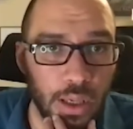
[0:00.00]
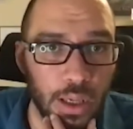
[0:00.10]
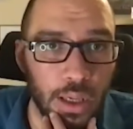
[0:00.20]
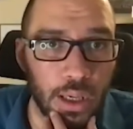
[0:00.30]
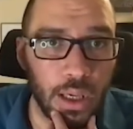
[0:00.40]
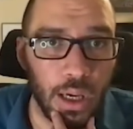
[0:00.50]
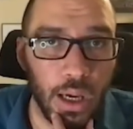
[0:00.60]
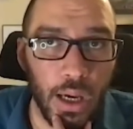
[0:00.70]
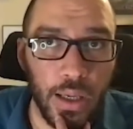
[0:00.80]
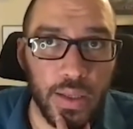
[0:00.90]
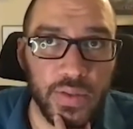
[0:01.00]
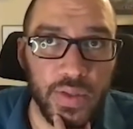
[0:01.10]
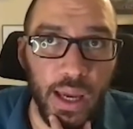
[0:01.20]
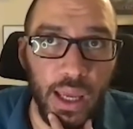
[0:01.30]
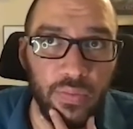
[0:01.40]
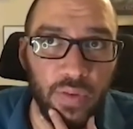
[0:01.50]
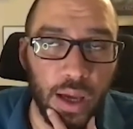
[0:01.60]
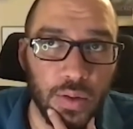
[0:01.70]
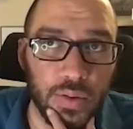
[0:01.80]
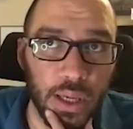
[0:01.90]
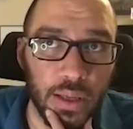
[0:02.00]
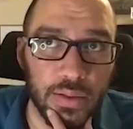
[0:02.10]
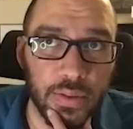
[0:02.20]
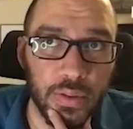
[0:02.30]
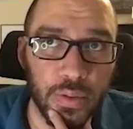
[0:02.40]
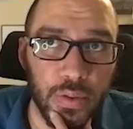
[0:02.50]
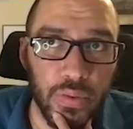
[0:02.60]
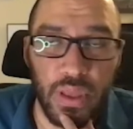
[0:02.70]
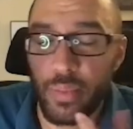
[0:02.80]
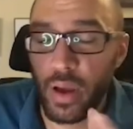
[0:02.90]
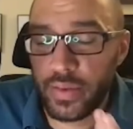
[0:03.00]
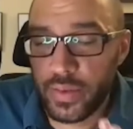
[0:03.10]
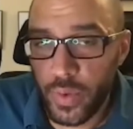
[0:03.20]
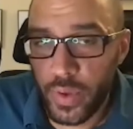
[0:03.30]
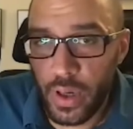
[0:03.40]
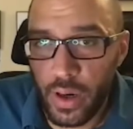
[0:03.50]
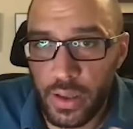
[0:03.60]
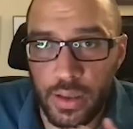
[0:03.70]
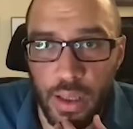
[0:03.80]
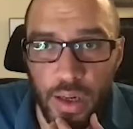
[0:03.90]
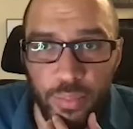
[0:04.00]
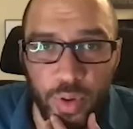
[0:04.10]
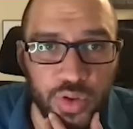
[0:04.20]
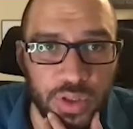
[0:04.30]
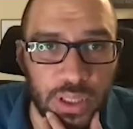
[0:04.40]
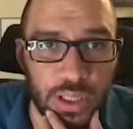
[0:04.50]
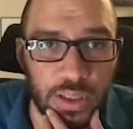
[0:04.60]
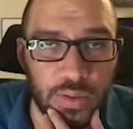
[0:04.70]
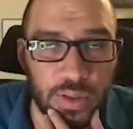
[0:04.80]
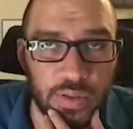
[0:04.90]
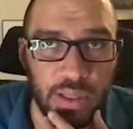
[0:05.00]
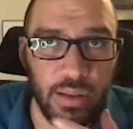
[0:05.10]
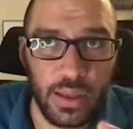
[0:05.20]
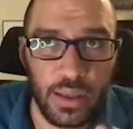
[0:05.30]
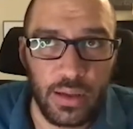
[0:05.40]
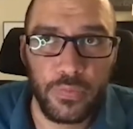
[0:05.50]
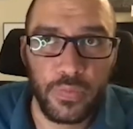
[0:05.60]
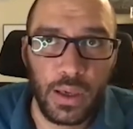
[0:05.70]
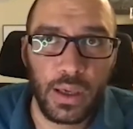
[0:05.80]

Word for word: Mm-hmm. Uh, is that kind of how you tend to think about story art and, and approaching it? You, you tend to think of